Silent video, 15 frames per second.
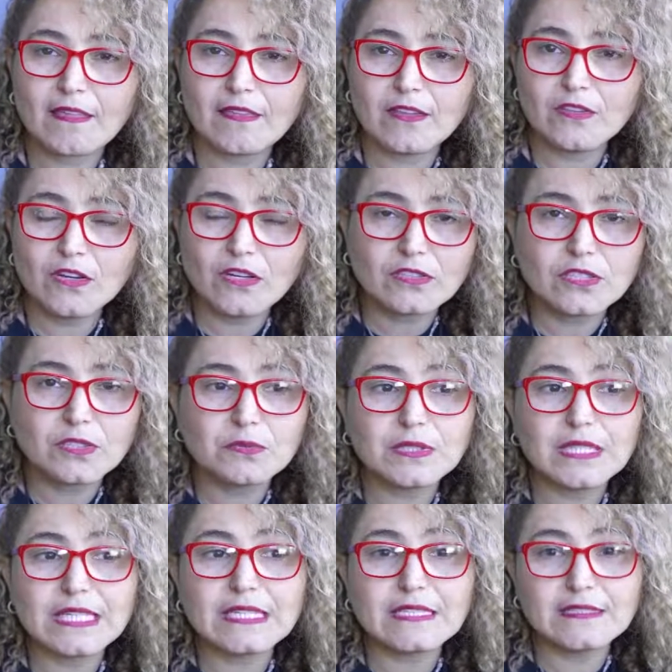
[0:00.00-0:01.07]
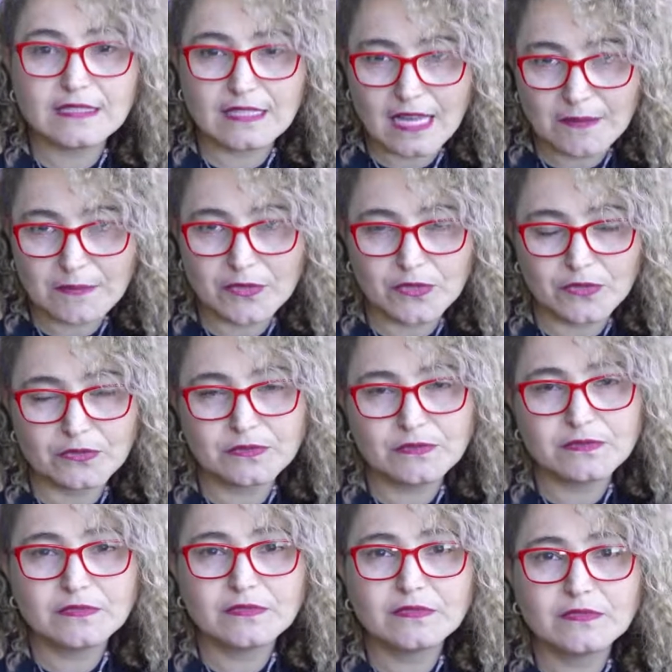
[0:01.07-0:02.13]
The doctor will examine you.
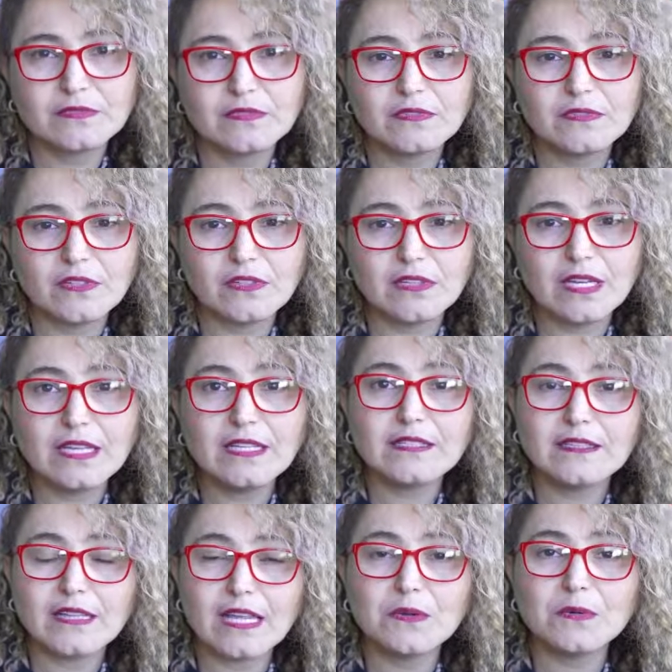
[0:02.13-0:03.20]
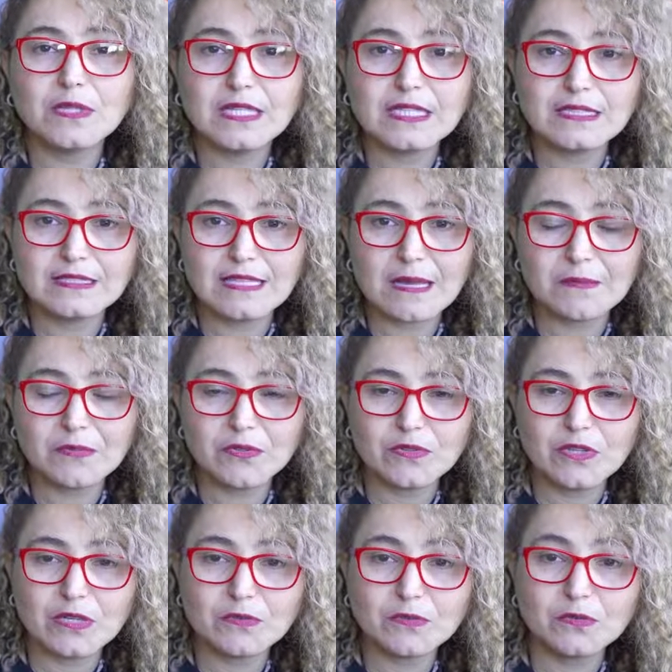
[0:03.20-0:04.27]
Okay, they will examine you.
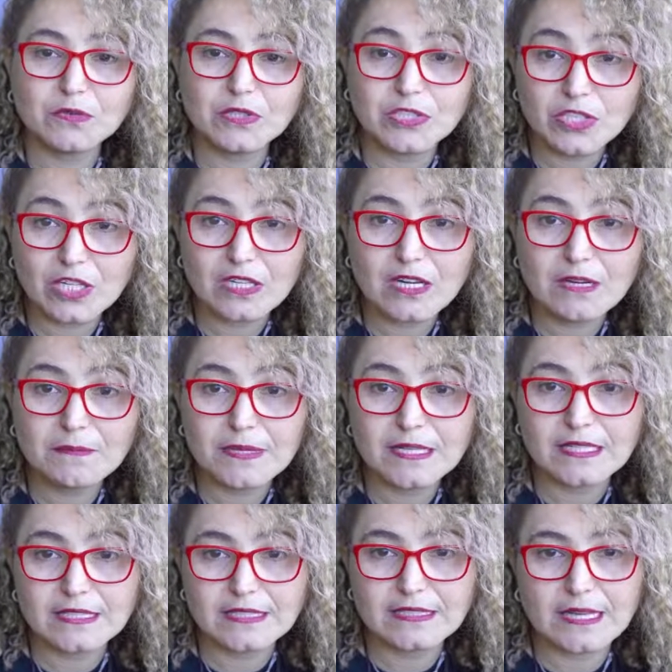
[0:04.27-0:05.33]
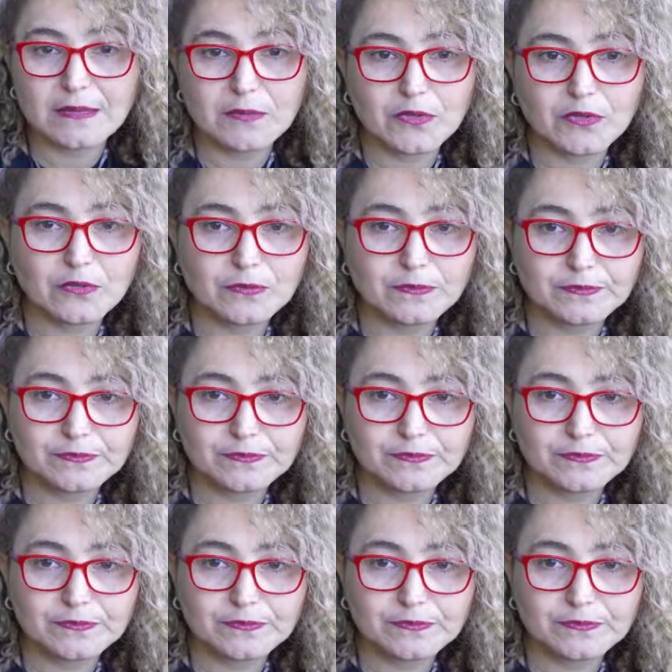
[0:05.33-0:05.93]
They will do a checkup and examine you.